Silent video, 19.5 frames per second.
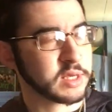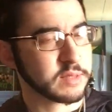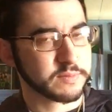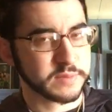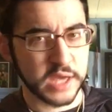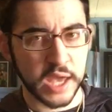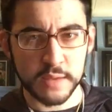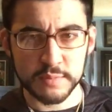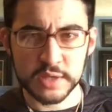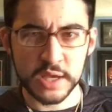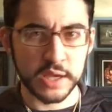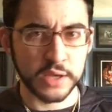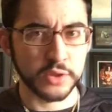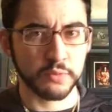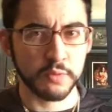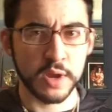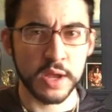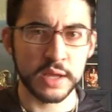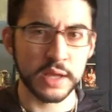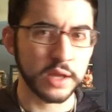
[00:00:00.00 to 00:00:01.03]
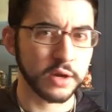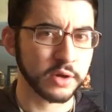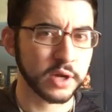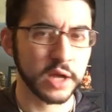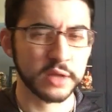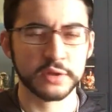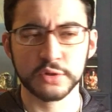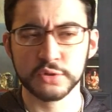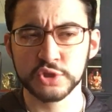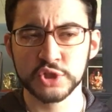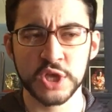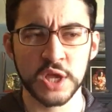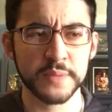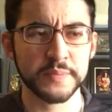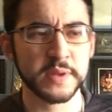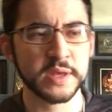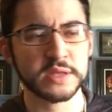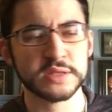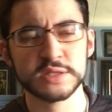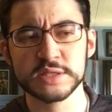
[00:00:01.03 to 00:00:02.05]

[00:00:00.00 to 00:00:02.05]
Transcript: became King of the Ring, Intercontinental Champion,